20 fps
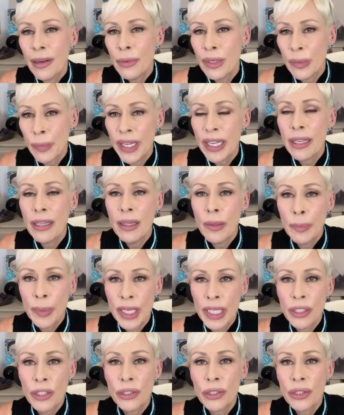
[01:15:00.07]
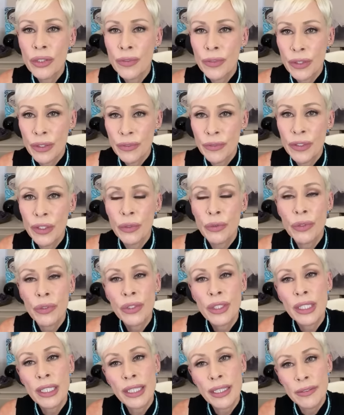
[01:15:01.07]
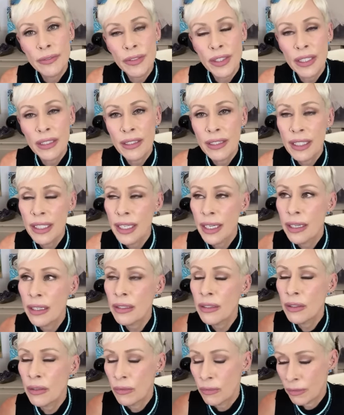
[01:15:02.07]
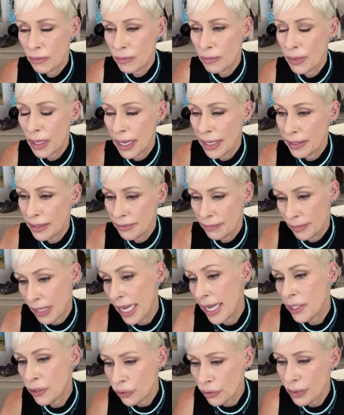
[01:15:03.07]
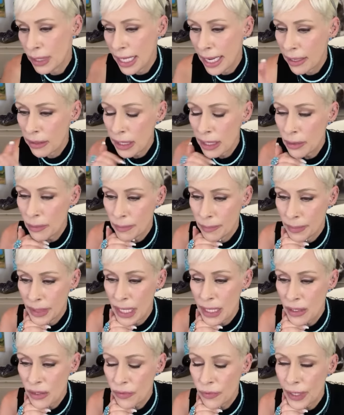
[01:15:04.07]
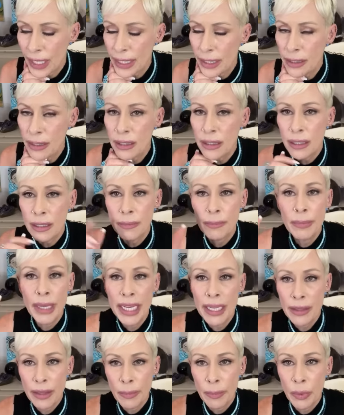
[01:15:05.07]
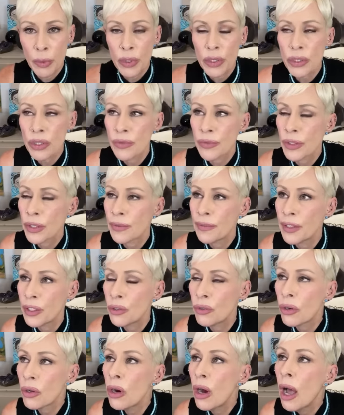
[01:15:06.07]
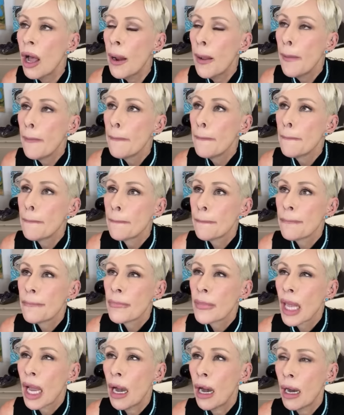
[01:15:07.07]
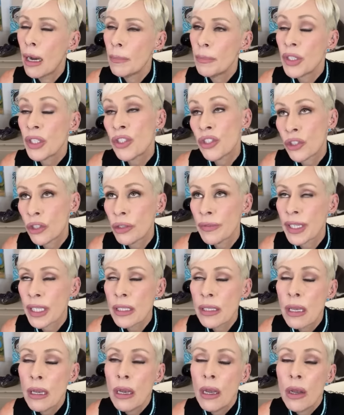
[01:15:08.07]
was picking the pictures for the funeral to give to Tia and Andrew and Allie, Keith's friends, to make the boards for the funeral, the service,